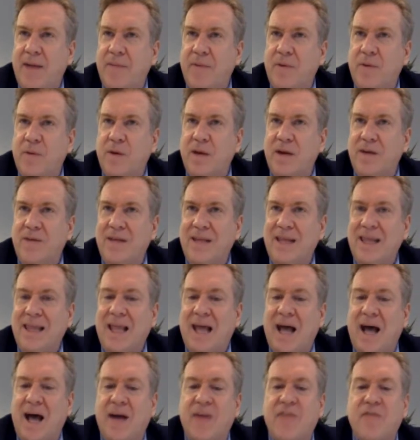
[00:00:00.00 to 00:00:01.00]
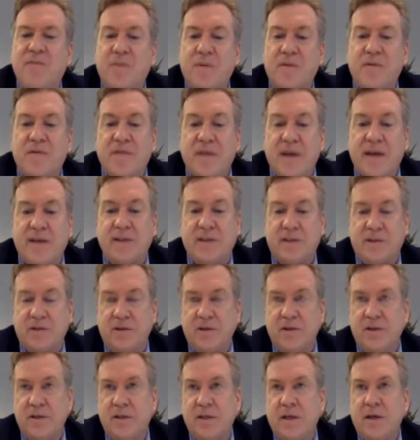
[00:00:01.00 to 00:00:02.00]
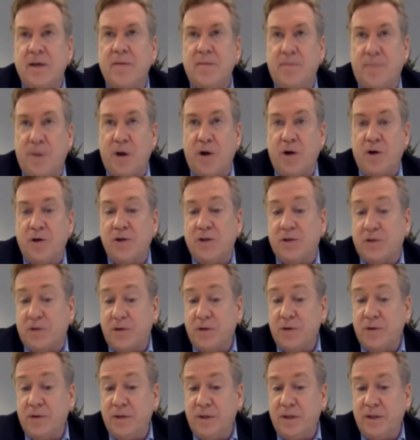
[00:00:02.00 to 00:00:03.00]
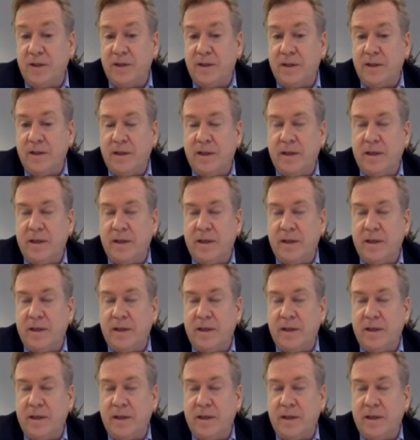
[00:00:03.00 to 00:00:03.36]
but we have a lot of professors per student.